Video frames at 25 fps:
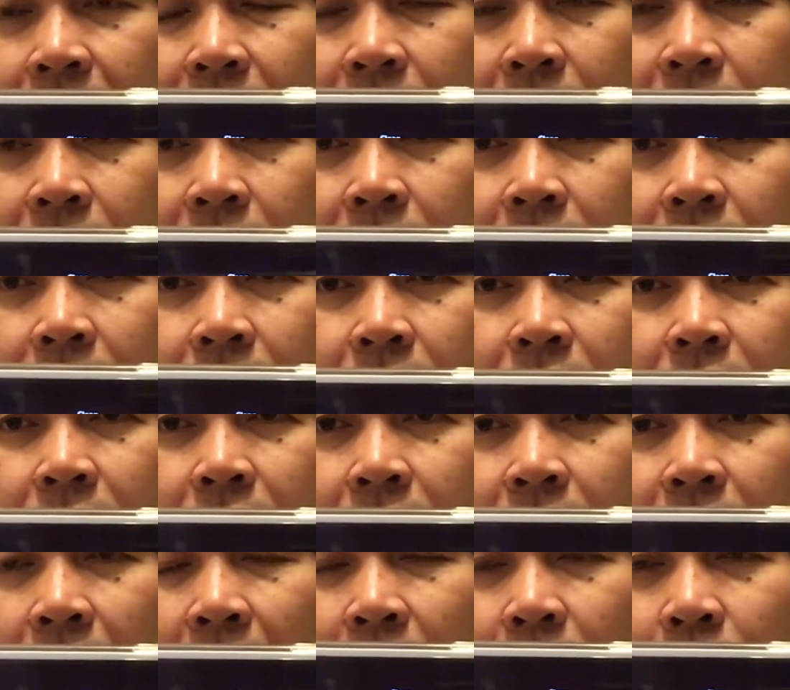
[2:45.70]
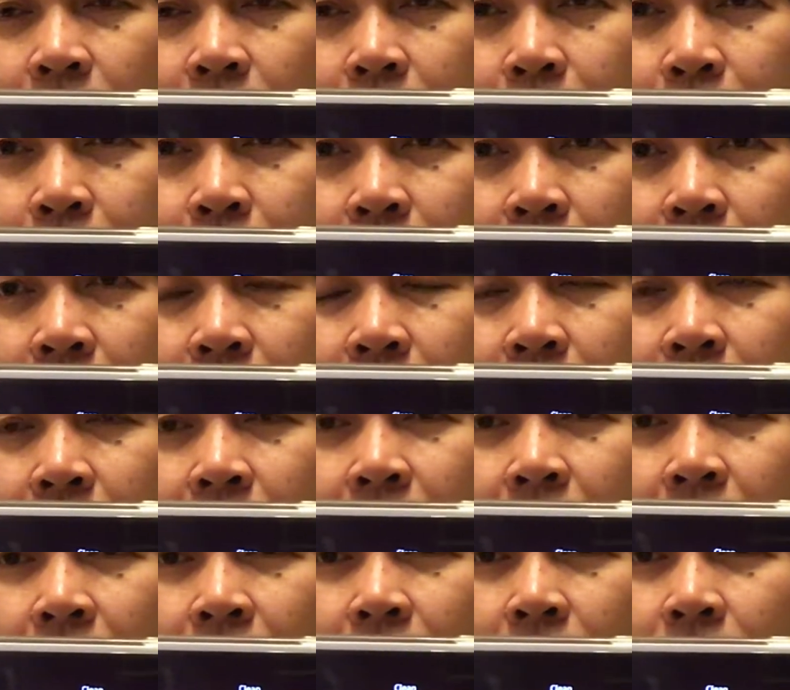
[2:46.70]
the output
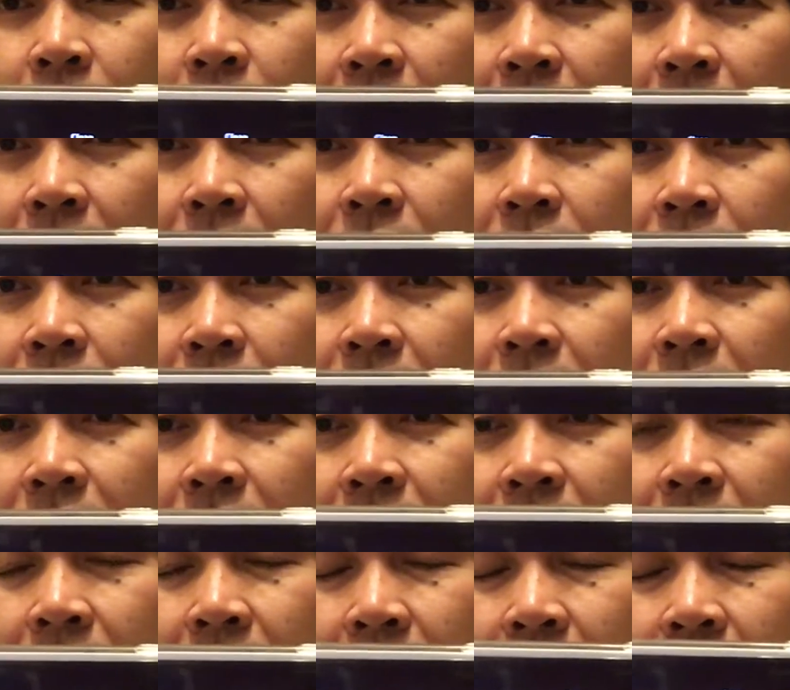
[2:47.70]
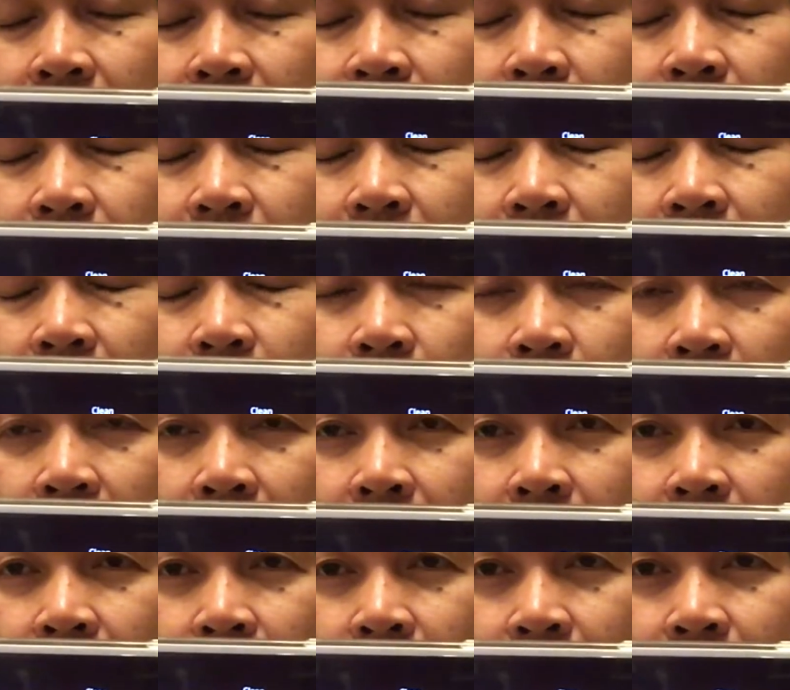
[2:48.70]
one goes as to one
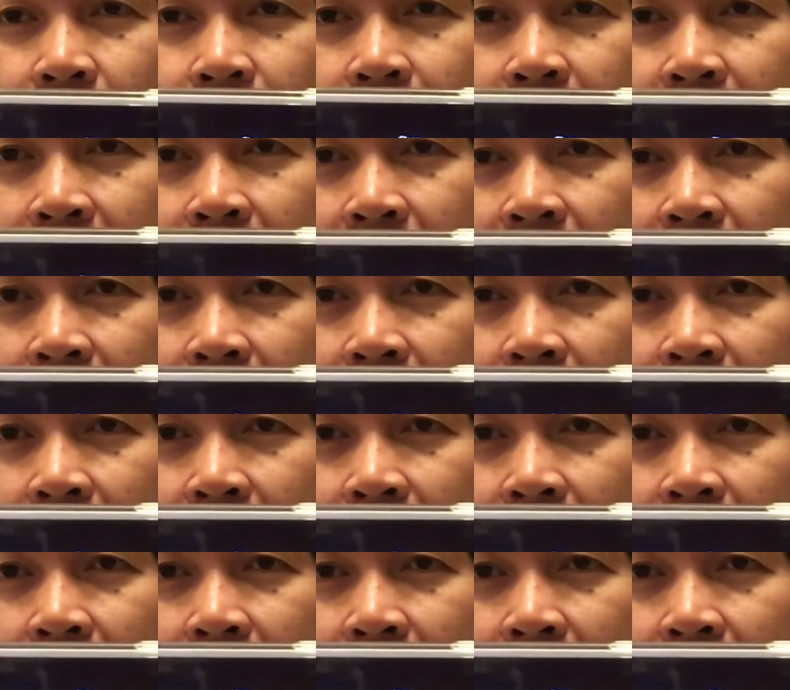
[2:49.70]
goes to my